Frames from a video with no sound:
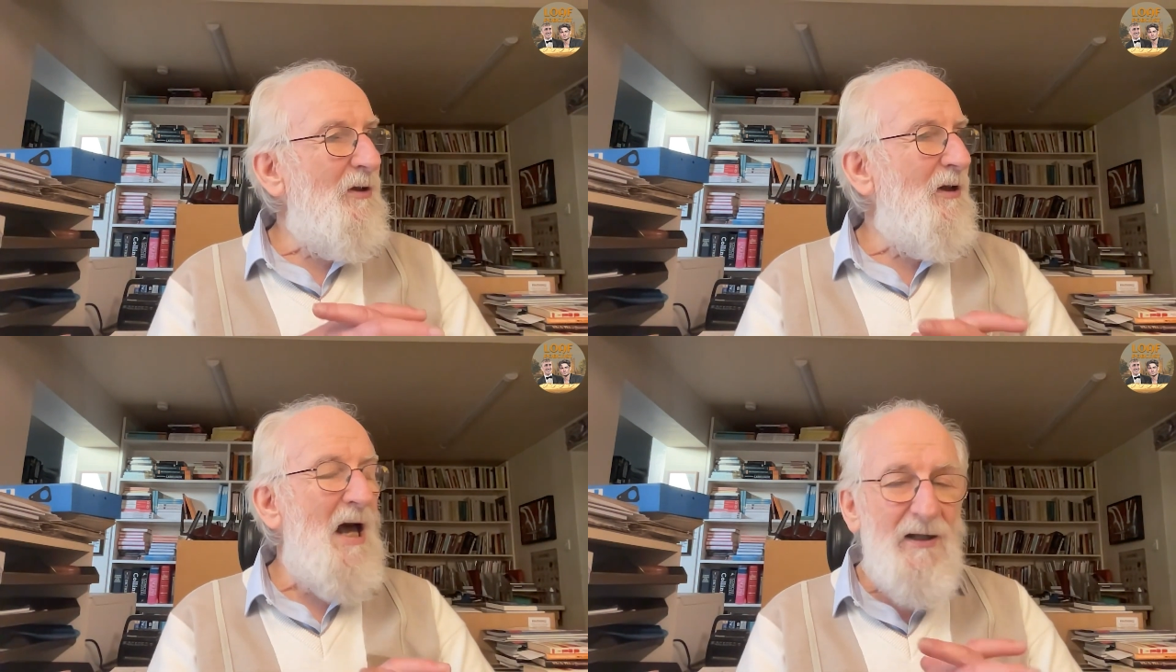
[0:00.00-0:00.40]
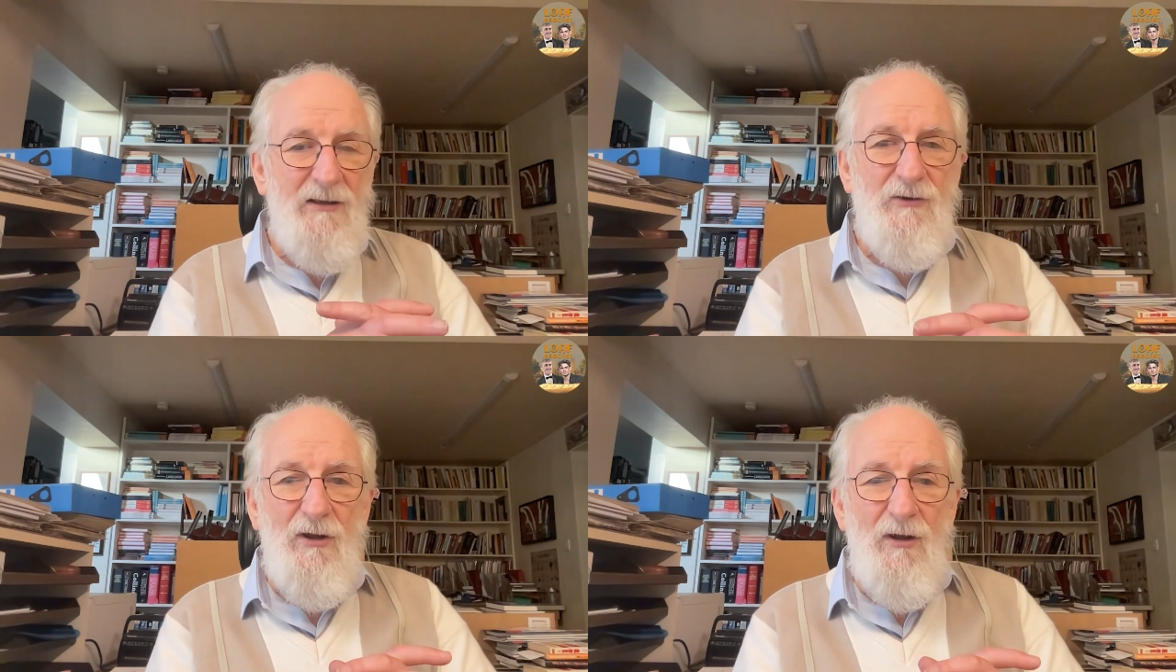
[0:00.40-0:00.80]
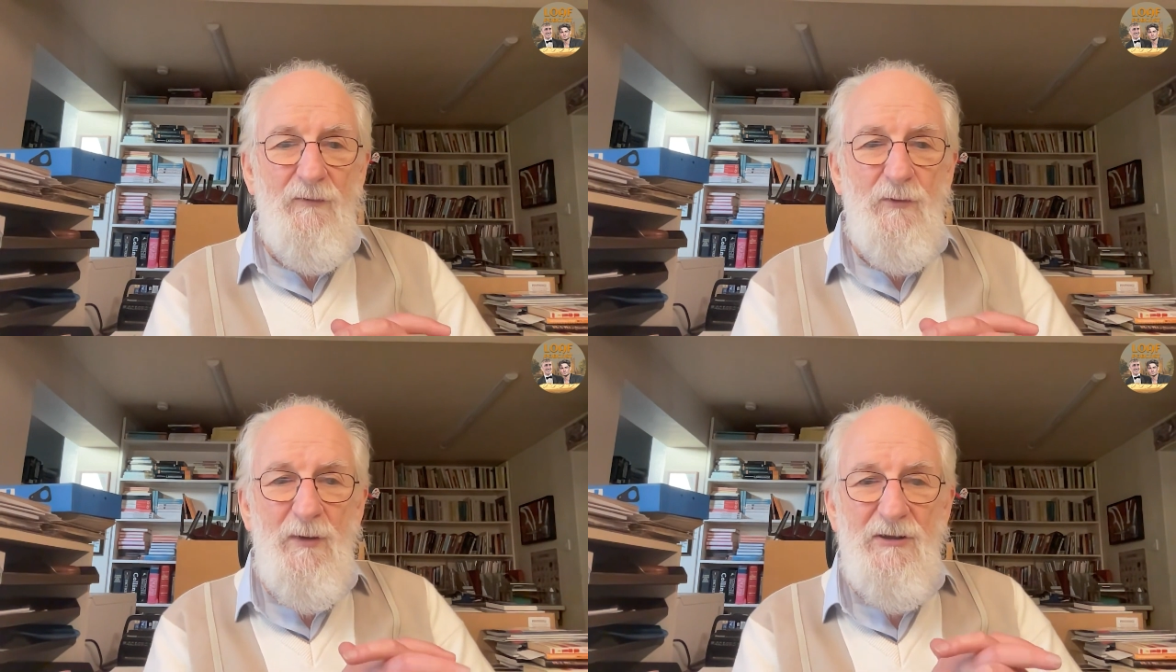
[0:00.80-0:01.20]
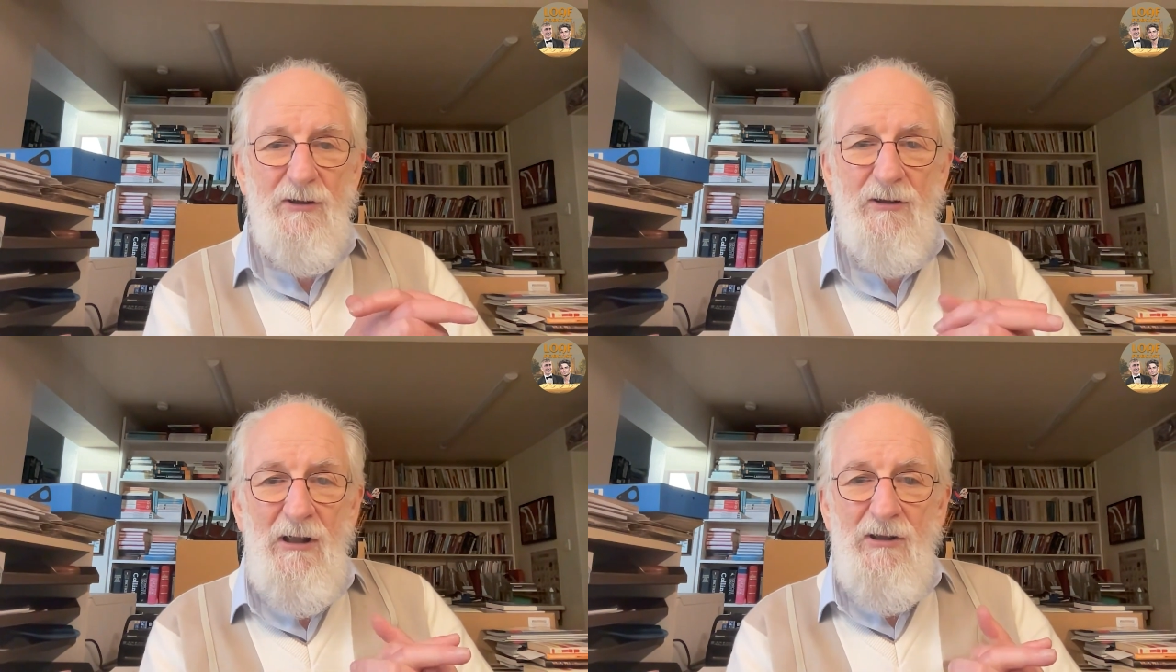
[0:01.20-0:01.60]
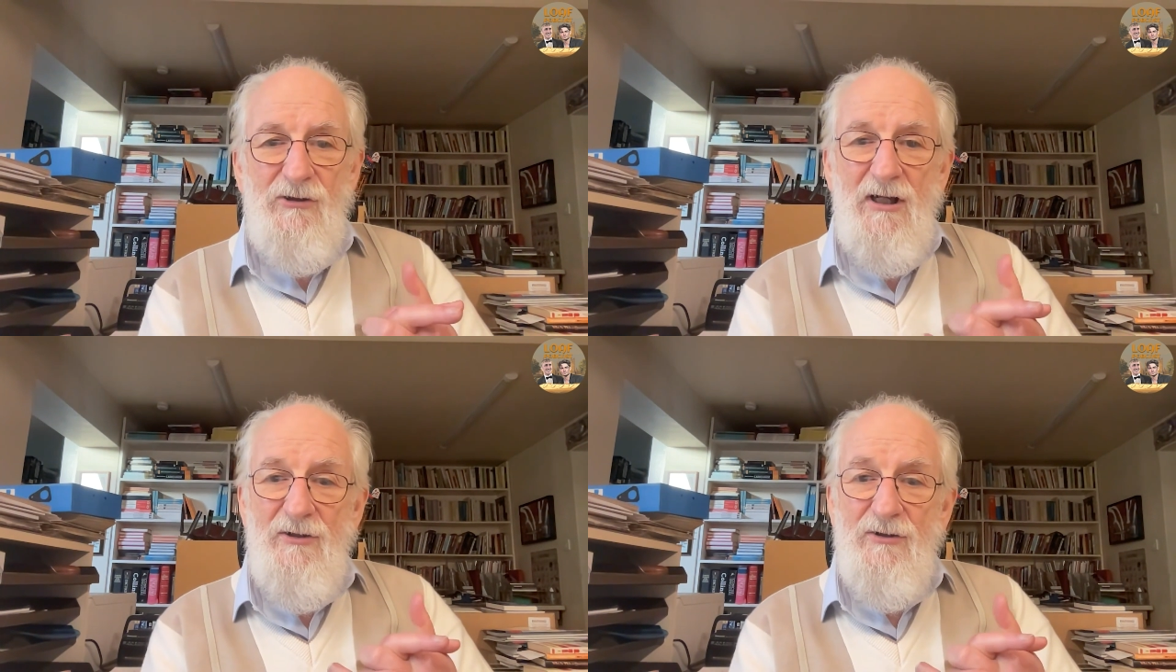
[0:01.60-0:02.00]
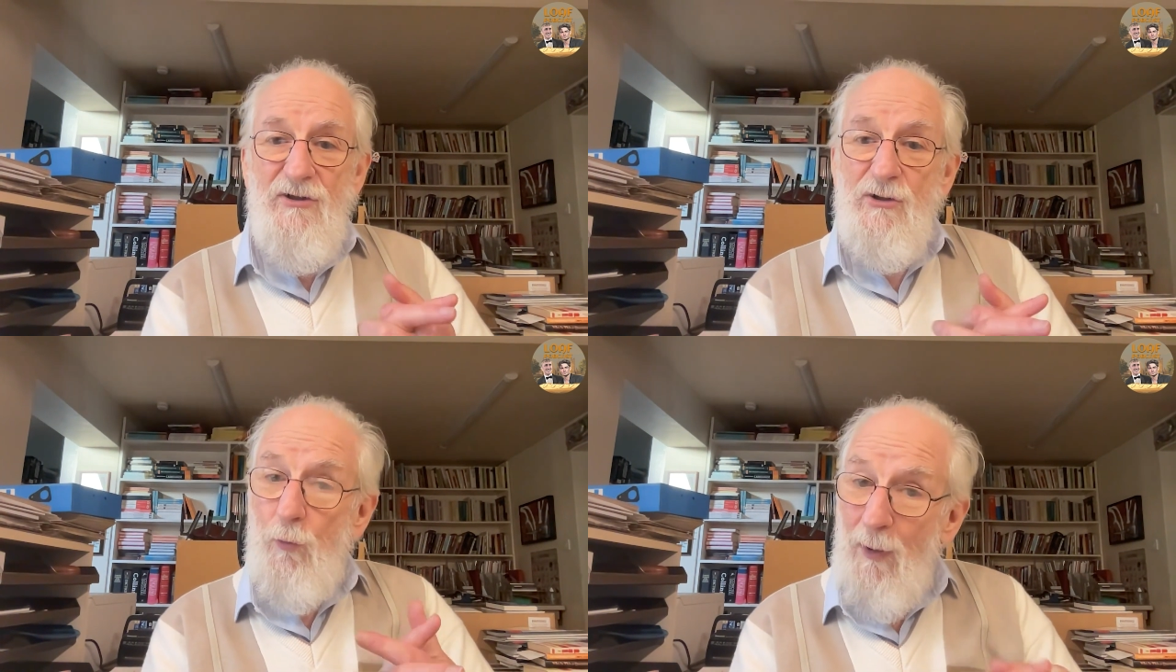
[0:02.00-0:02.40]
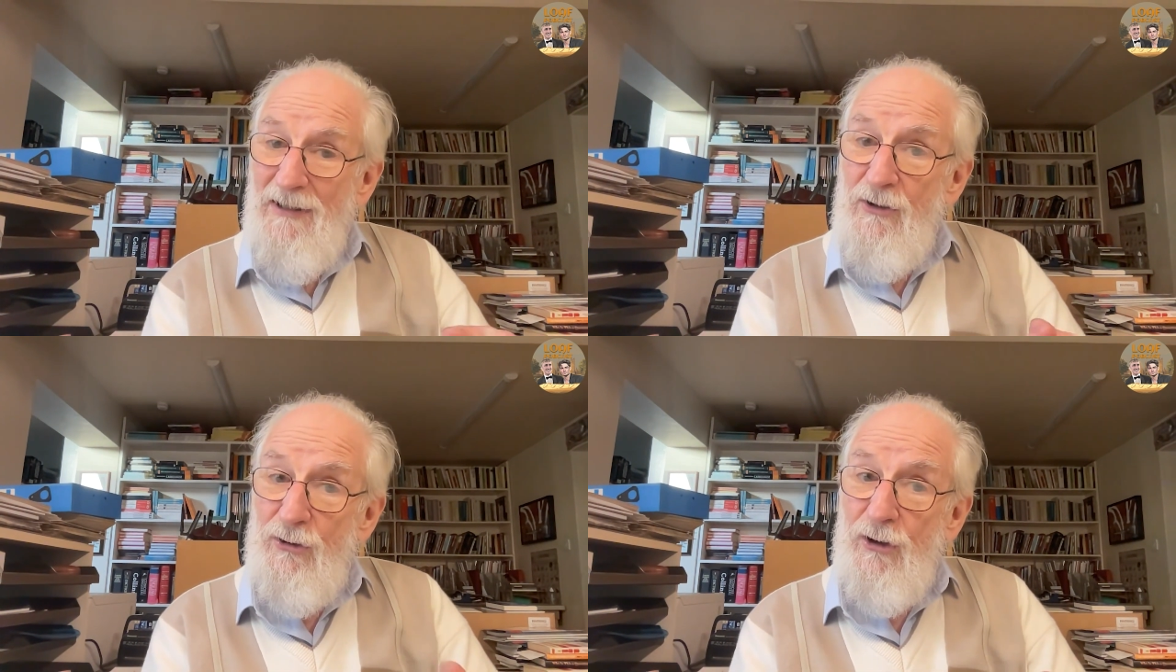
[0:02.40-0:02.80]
character of Twitter changes quite